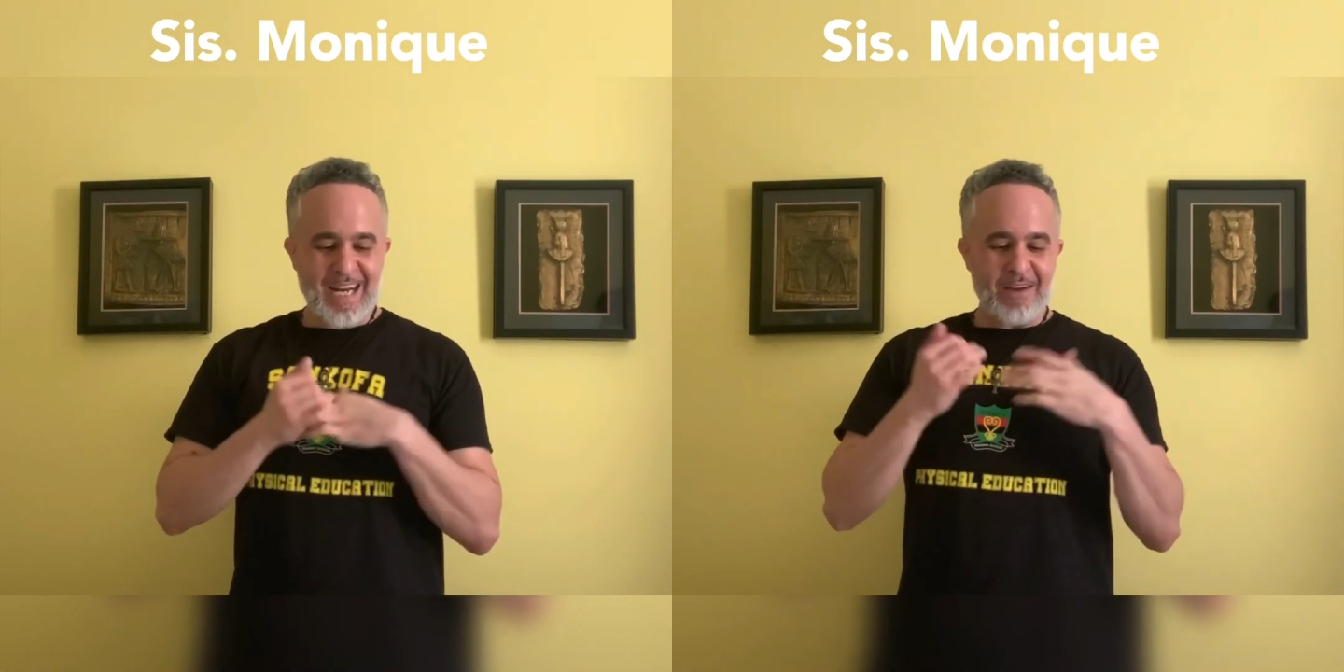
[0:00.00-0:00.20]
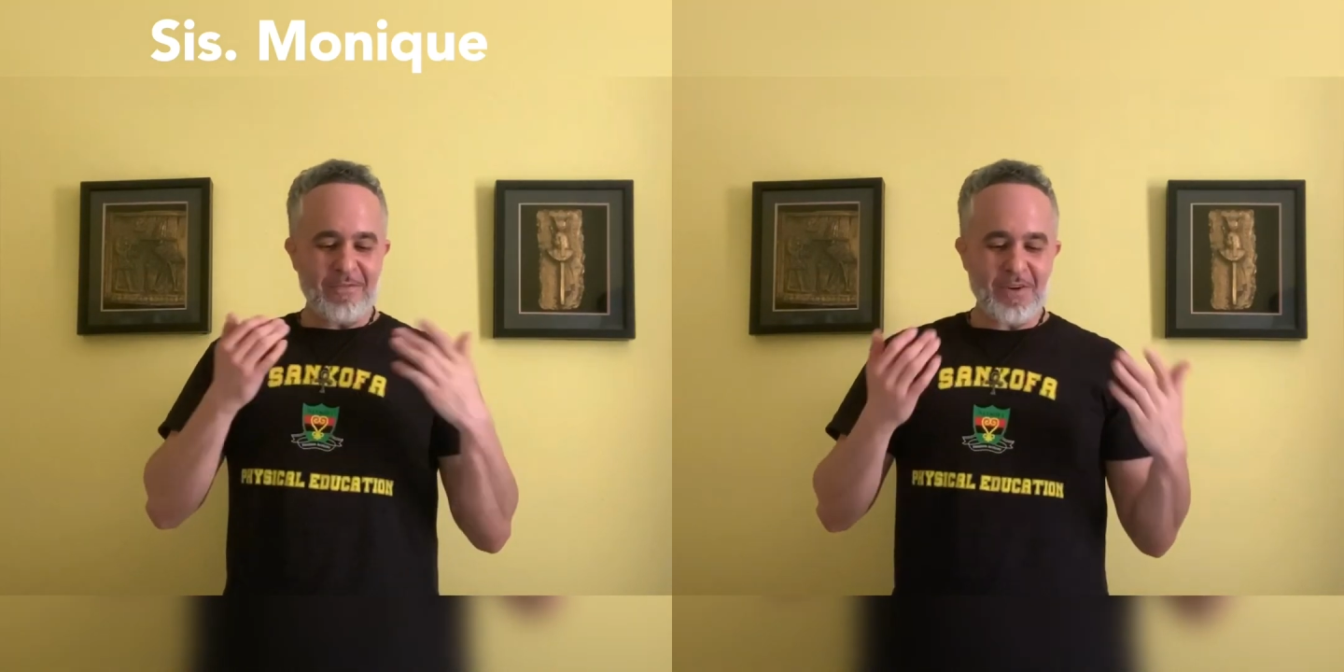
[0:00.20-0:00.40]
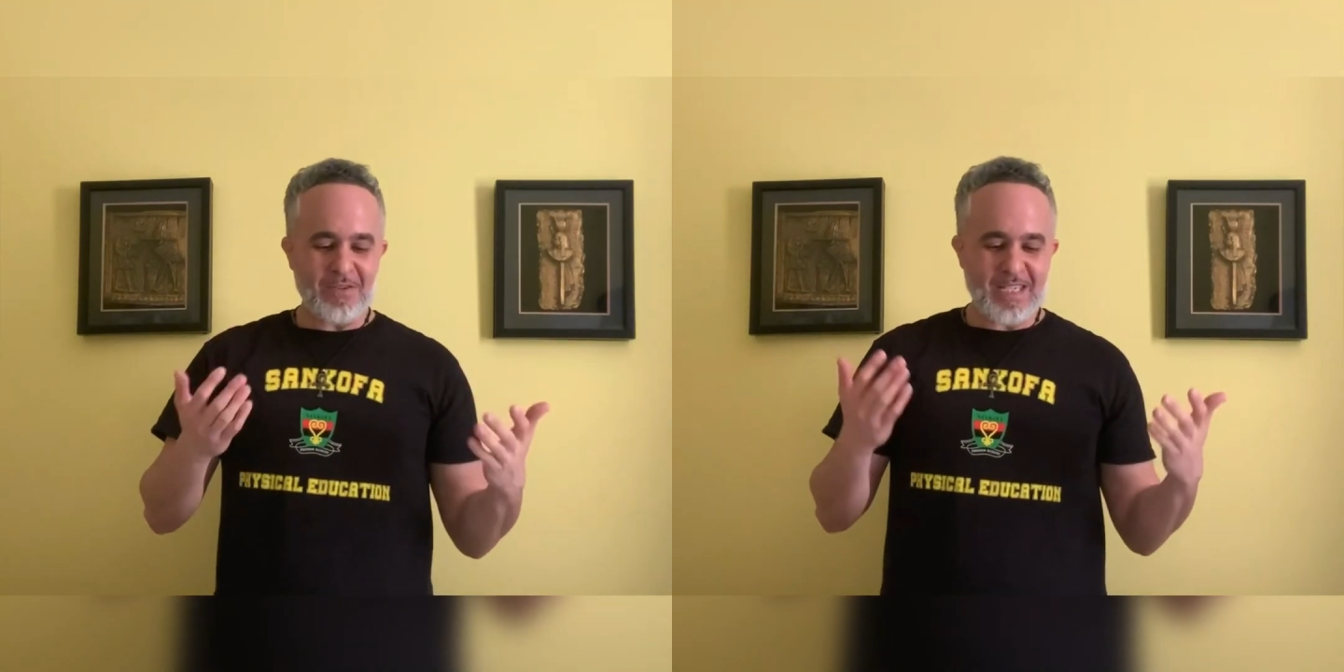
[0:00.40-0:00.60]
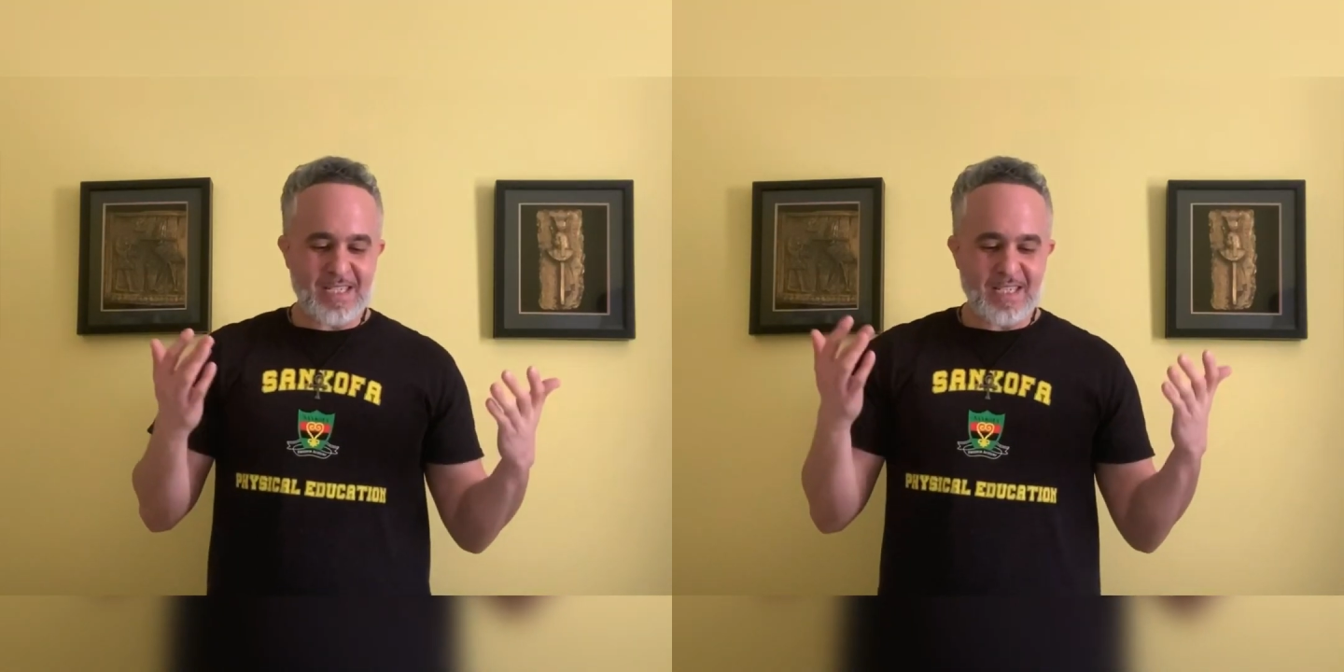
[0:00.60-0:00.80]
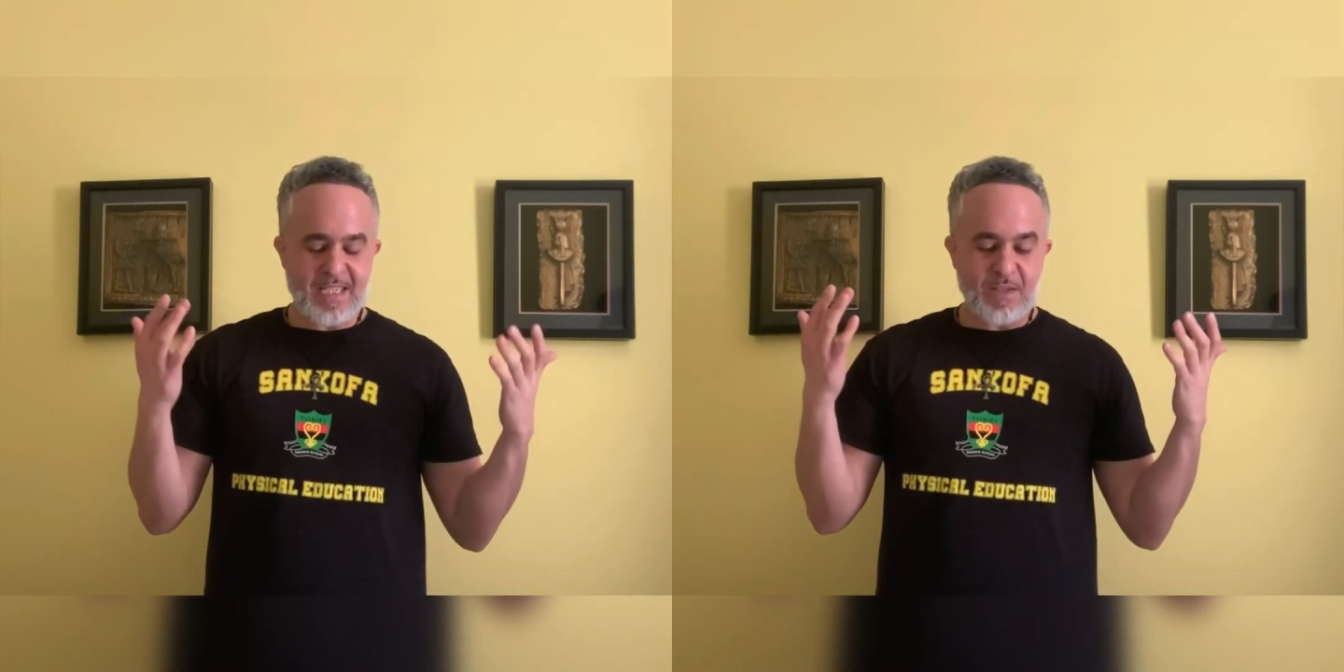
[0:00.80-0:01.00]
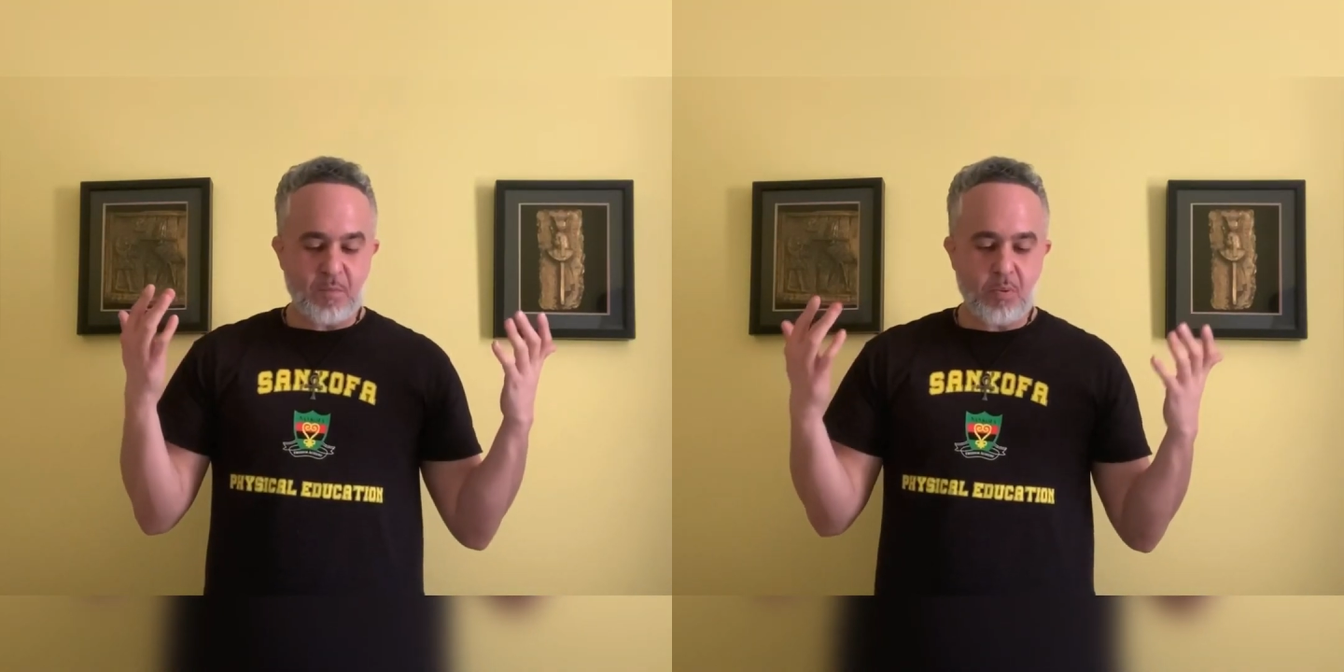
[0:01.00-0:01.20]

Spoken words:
I felt a sense of